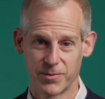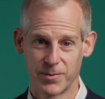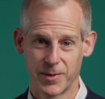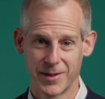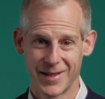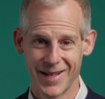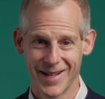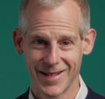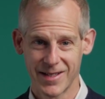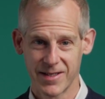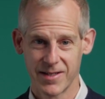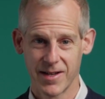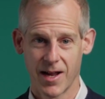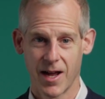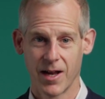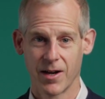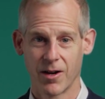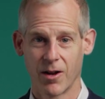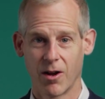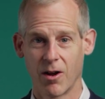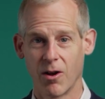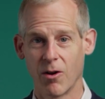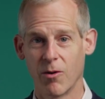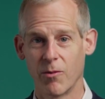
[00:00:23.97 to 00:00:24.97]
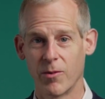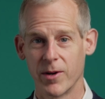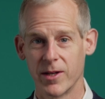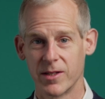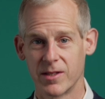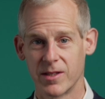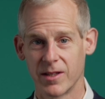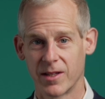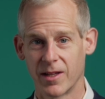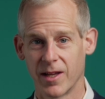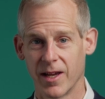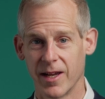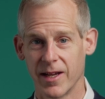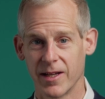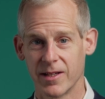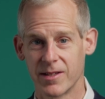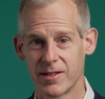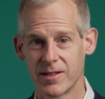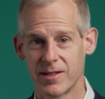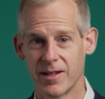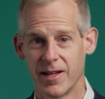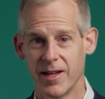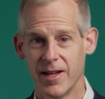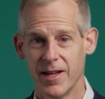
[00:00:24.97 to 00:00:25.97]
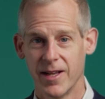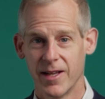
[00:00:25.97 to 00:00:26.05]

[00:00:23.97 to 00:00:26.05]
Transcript: But that's not always the case.